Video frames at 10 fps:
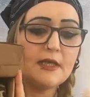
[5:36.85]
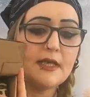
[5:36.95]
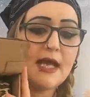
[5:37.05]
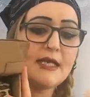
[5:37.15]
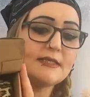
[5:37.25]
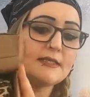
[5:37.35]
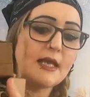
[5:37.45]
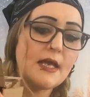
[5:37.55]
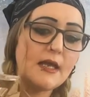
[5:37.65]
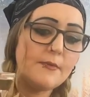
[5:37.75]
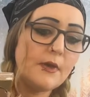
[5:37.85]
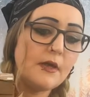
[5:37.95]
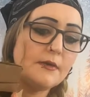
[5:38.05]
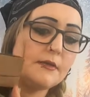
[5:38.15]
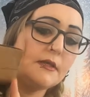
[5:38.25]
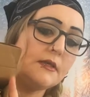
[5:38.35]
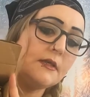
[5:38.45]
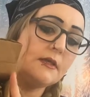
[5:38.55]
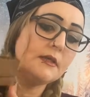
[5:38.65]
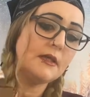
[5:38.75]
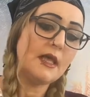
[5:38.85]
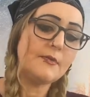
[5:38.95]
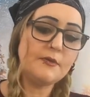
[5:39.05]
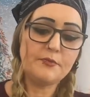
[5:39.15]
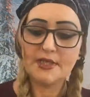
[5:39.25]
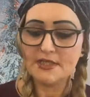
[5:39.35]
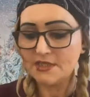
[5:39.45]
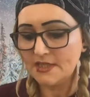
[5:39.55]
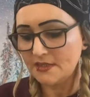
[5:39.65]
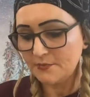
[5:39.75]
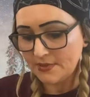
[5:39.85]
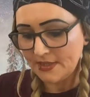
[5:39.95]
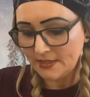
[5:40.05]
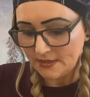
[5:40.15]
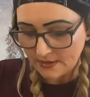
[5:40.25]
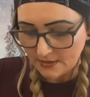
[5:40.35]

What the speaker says: Nice leopard print, cheetah print.